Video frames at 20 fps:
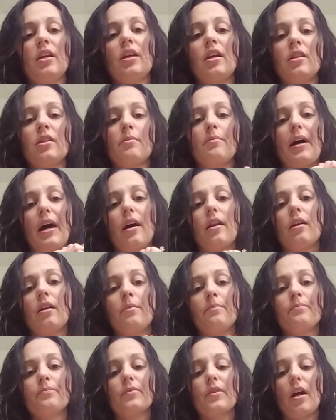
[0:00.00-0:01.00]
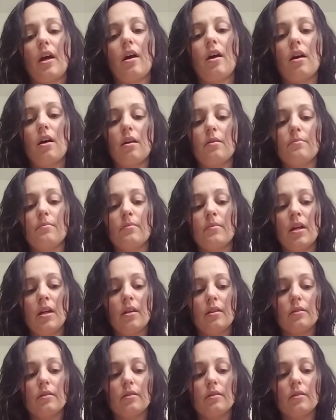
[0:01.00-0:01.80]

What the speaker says: in the bottom